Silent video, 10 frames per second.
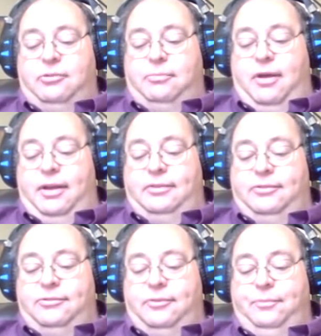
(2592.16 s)
Um,
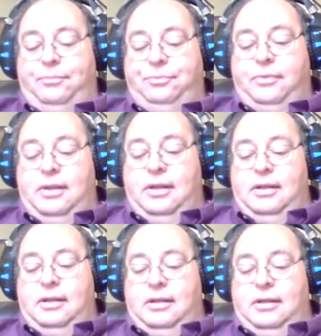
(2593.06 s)

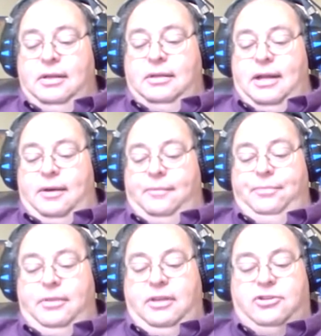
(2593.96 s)
by the
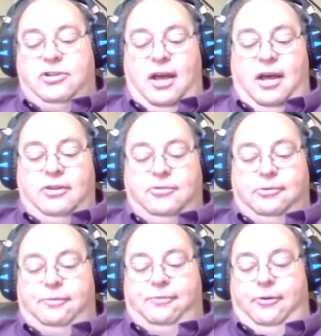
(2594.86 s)
way, given the
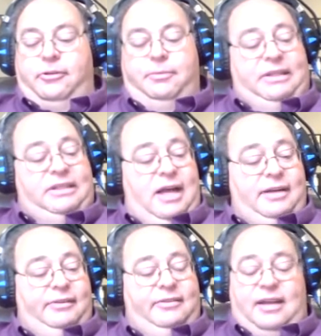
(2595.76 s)
plaintiff's 20%
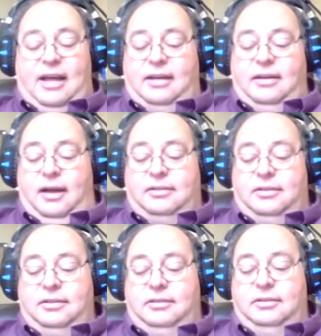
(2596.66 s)
at fault,
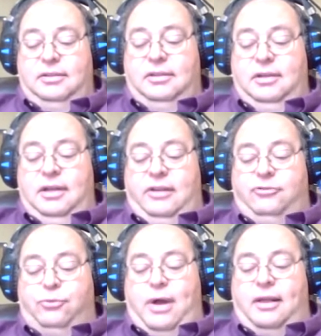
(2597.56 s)
the
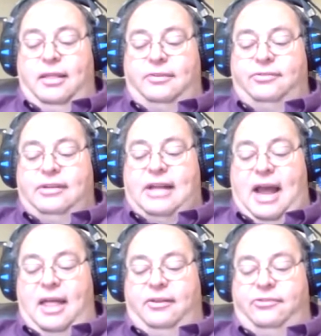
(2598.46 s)
compensatory damages
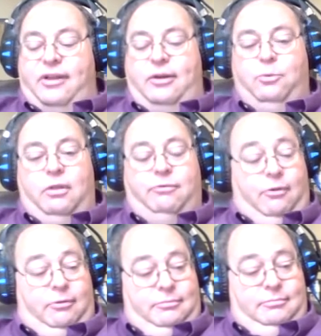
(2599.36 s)
were reduced to
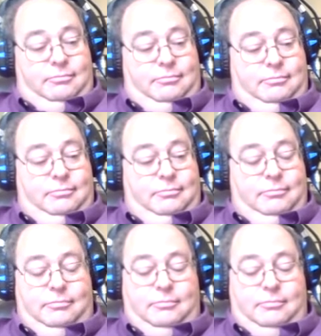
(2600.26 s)
160,000.